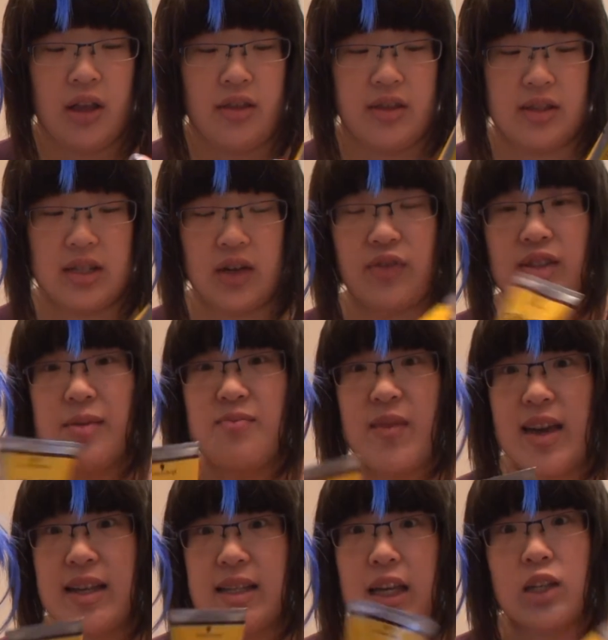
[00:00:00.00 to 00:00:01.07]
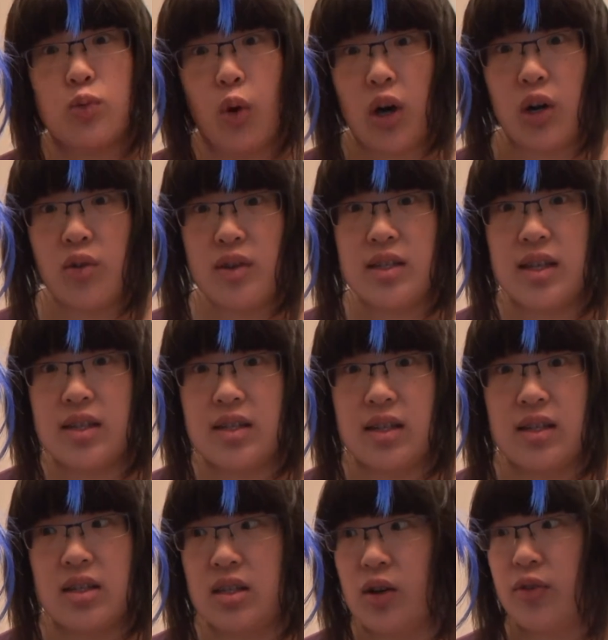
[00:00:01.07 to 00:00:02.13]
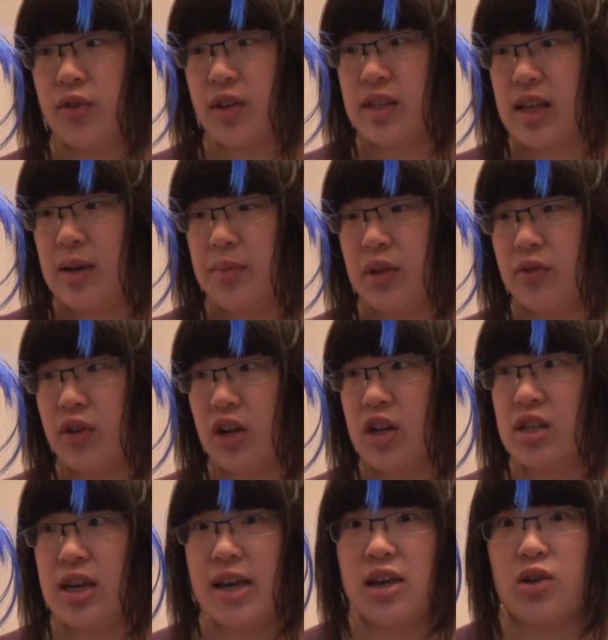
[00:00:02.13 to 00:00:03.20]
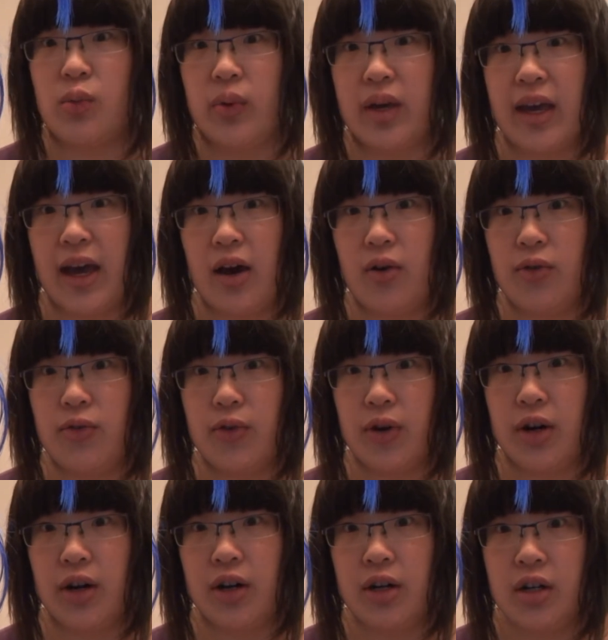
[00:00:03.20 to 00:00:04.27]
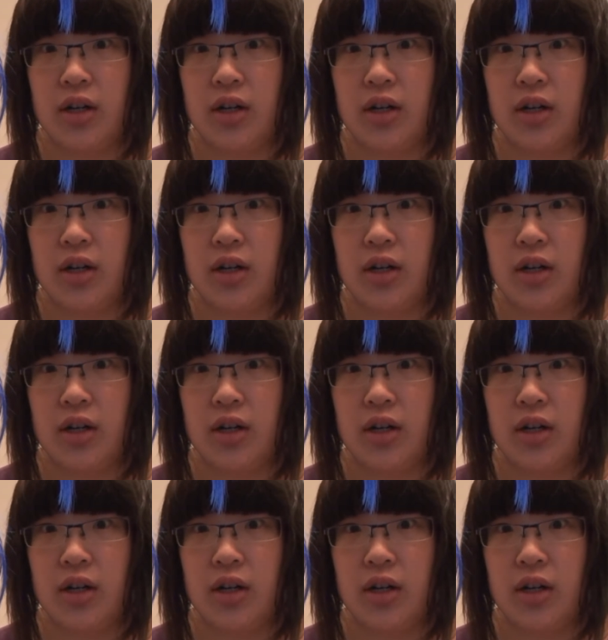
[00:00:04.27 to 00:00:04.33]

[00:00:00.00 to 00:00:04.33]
This stuff is amazing. It's water resistant. So for example, if you're going to take your wig out for